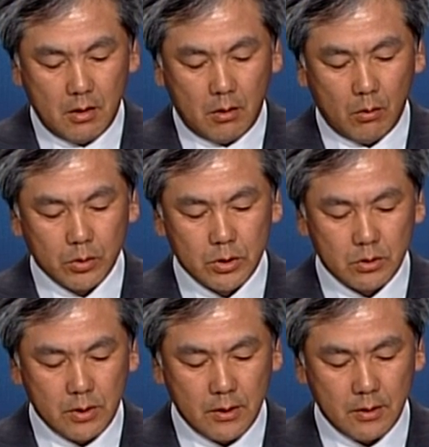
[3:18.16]

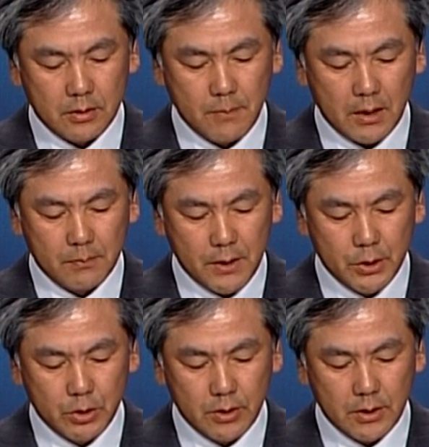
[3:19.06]
Also, as Mike
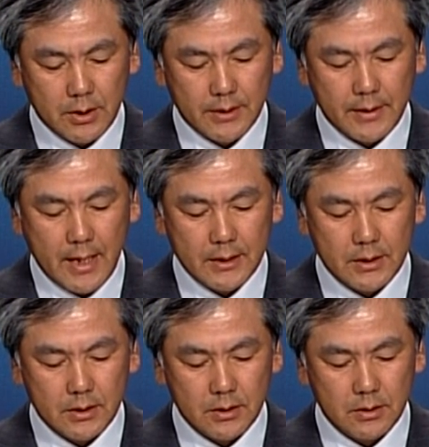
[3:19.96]
mentioned, that the
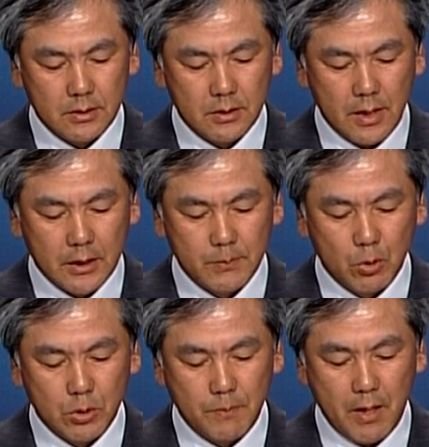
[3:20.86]
NASA's
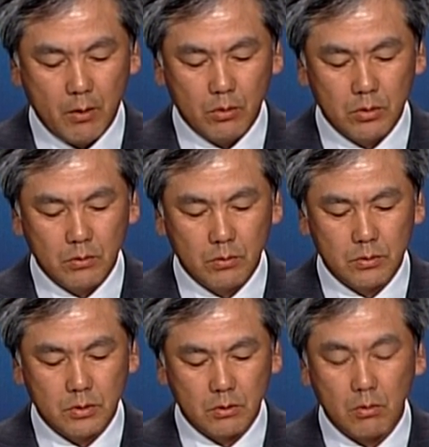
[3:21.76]
exposed payload,
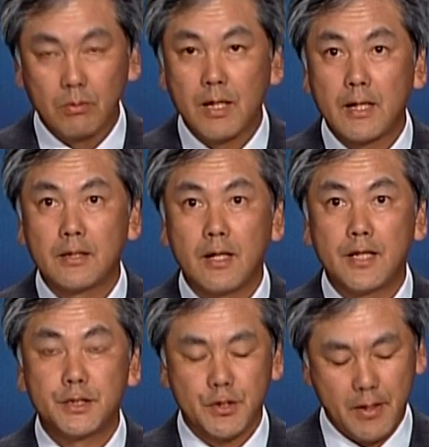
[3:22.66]
so-called
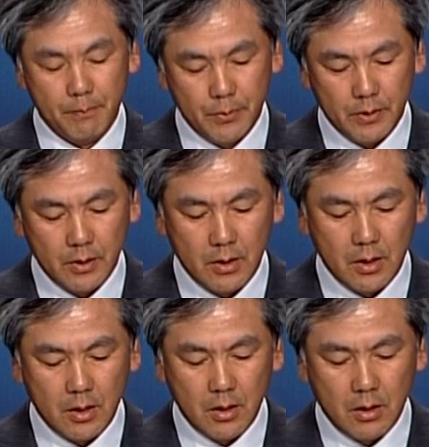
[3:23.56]
HREP,
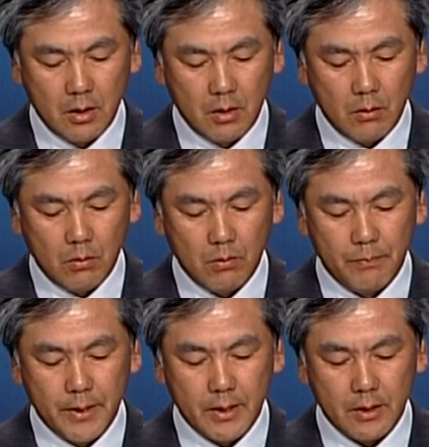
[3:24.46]
will
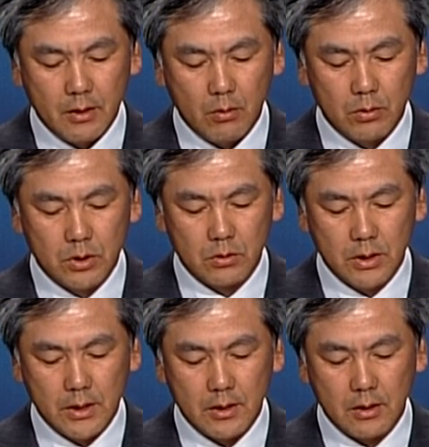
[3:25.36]
be also
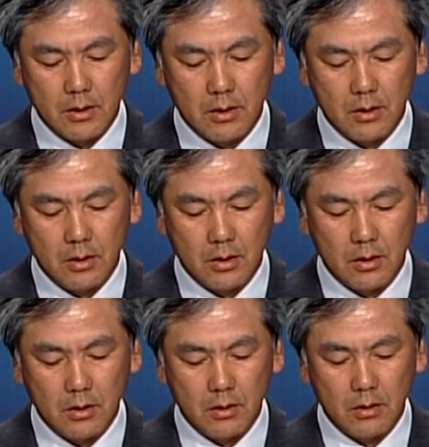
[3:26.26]

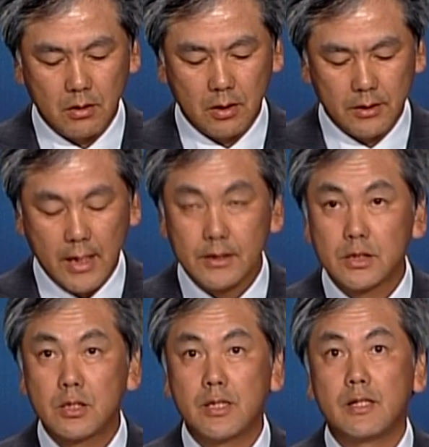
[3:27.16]

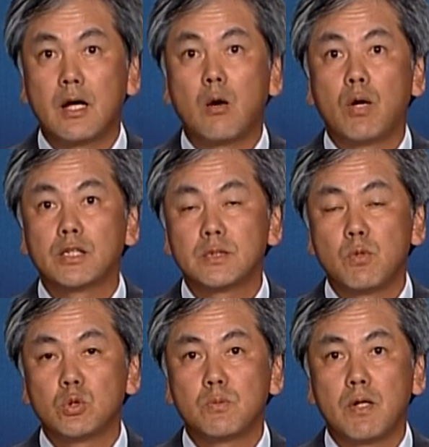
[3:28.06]
attached to our
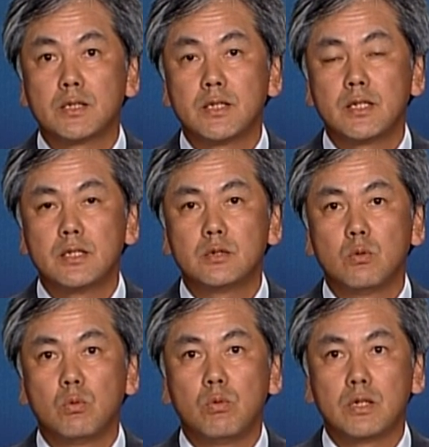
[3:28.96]
exposed facility. So
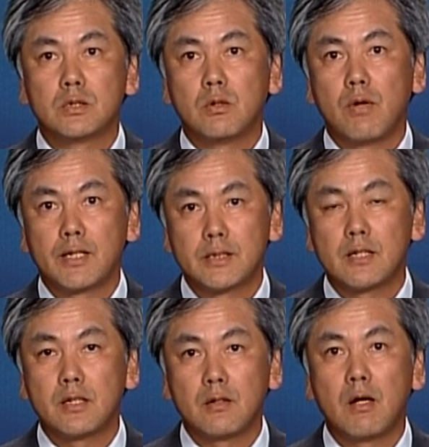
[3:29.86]
we are so
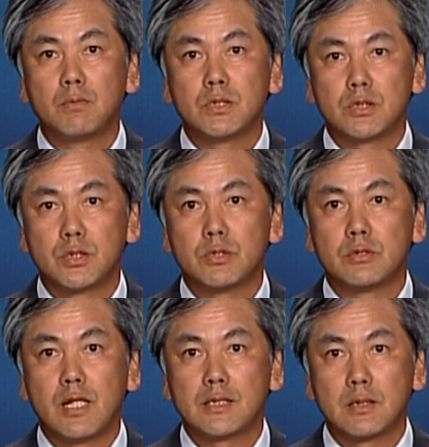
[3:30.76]
excited to have such a
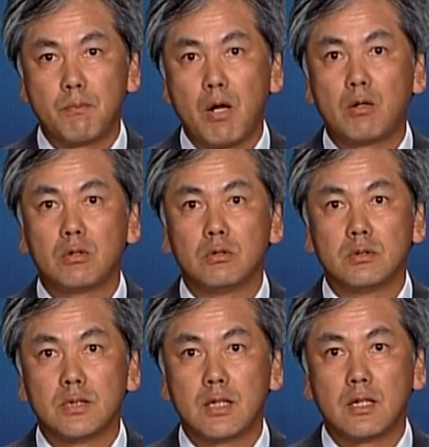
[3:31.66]
NASA payload
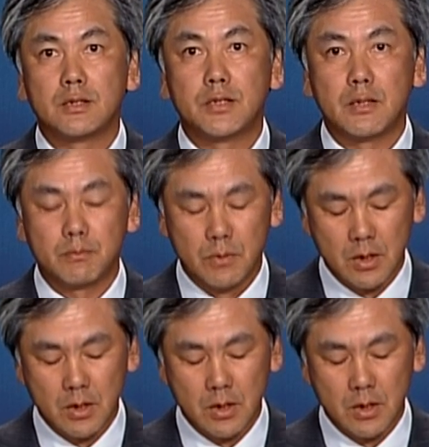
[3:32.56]
on GEM